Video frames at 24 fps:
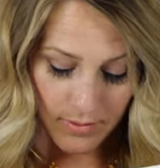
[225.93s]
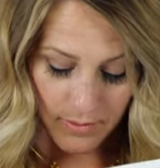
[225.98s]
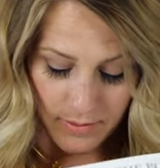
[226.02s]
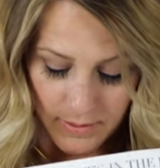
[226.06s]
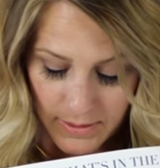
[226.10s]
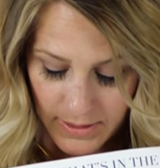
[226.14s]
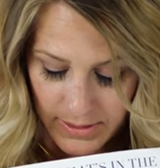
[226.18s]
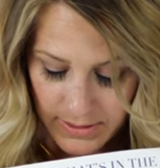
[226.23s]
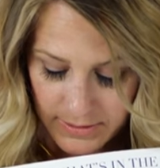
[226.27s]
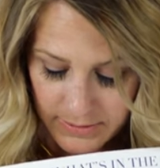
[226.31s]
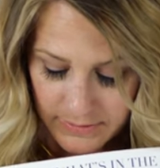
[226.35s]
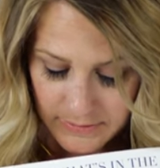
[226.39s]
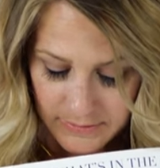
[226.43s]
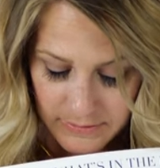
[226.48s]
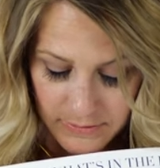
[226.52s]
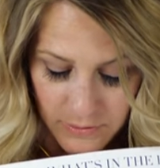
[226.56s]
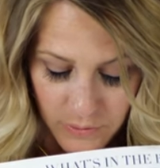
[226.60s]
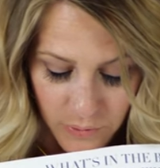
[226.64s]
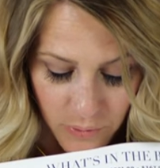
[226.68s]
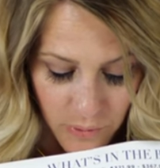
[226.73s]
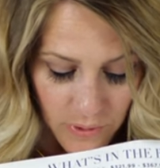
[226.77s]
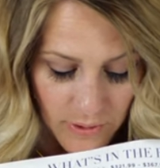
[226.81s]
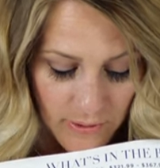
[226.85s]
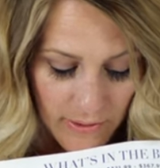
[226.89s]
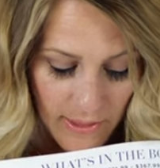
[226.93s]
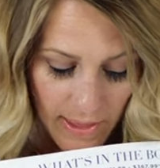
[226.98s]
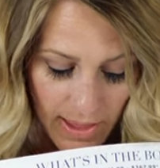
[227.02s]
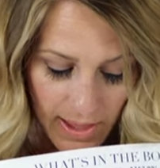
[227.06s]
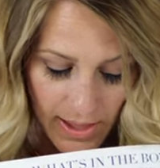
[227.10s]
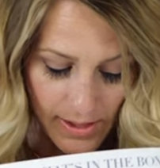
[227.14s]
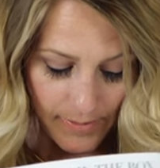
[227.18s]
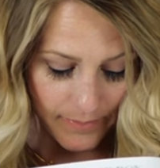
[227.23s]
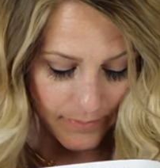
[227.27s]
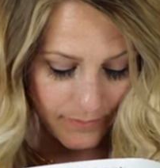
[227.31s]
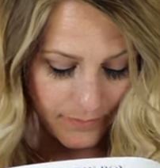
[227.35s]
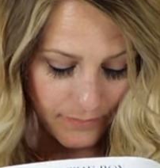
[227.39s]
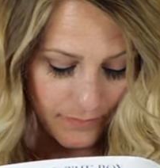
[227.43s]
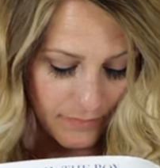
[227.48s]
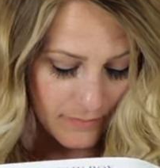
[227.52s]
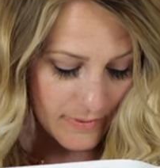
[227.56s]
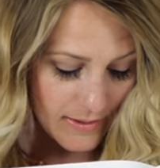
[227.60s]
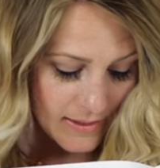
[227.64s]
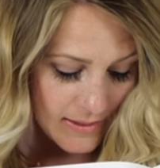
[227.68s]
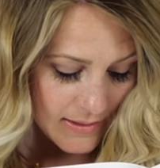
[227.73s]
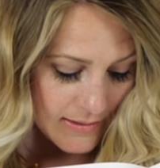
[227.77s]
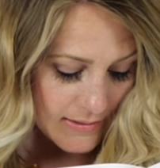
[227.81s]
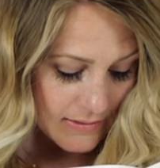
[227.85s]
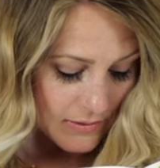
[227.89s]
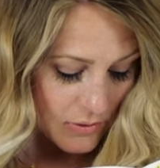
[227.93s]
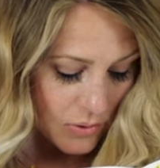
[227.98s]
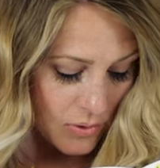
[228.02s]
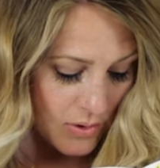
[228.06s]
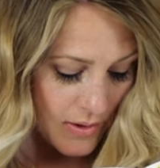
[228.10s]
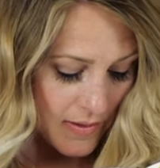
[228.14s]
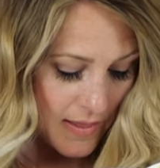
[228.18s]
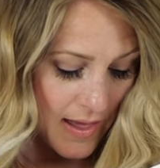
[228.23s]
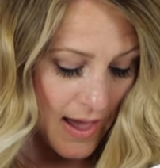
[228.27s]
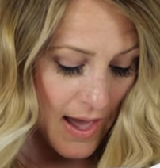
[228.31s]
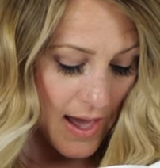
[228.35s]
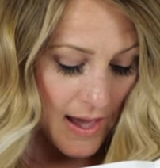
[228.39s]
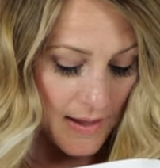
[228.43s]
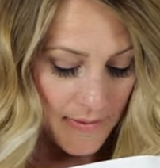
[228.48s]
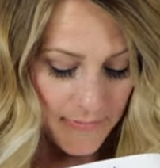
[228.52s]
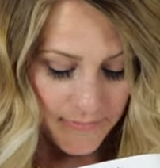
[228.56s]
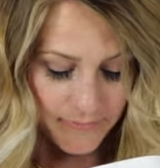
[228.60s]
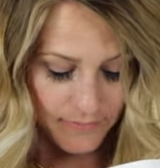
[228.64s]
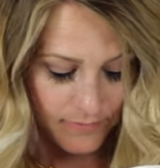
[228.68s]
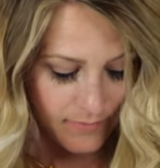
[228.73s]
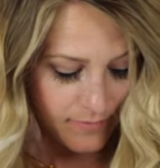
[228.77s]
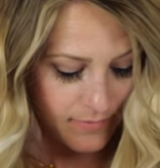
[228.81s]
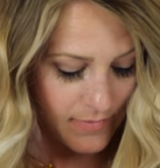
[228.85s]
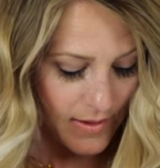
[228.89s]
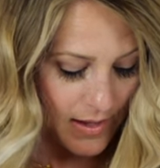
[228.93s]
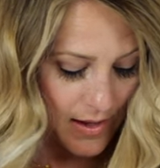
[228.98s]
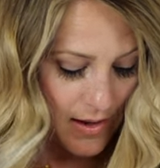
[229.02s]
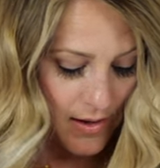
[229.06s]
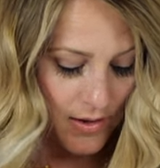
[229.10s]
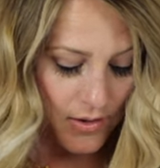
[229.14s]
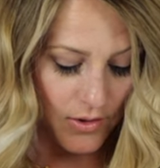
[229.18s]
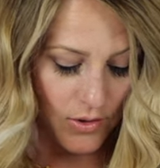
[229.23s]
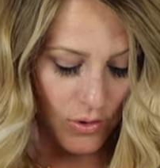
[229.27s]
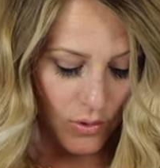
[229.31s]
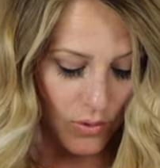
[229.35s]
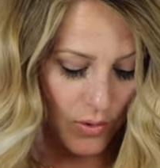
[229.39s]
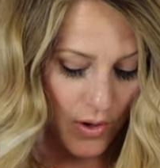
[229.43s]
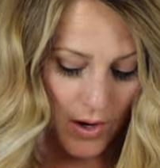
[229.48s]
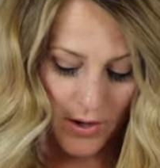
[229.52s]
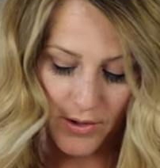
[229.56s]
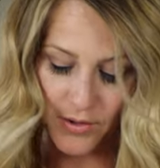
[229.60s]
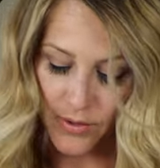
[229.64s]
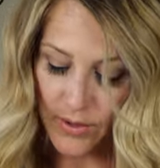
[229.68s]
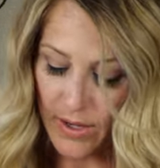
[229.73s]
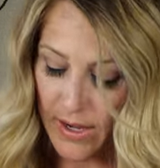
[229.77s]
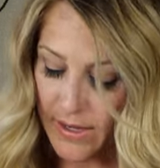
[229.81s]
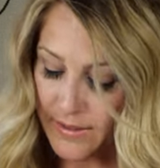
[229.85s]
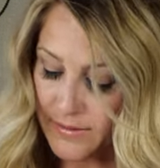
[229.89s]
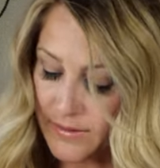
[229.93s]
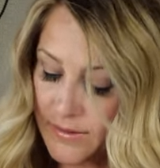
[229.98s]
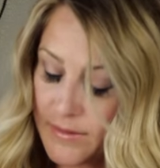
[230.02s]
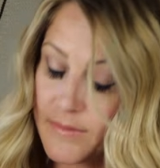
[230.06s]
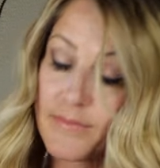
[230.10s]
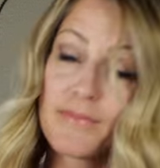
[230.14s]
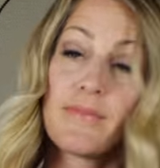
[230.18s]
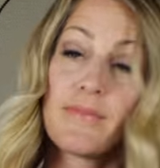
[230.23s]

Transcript: this or that this or that. Ooh, you guys,